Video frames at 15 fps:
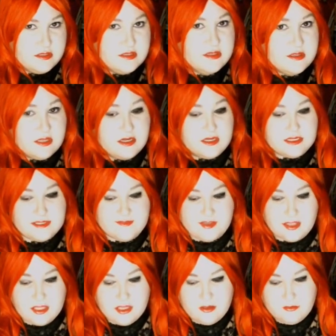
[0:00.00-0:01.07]
There is
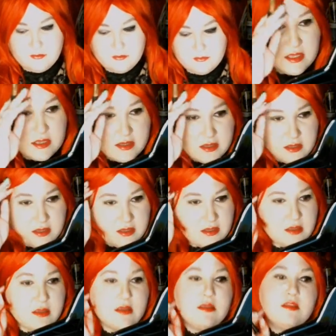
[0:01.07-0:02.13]
fallout.
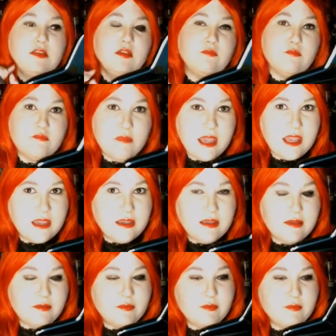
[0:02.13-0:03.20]
You
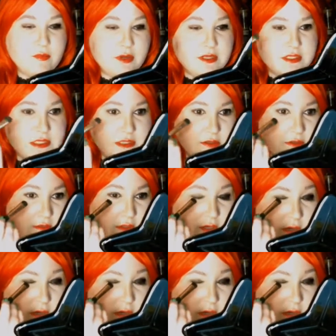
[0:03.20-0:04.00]
may want to do your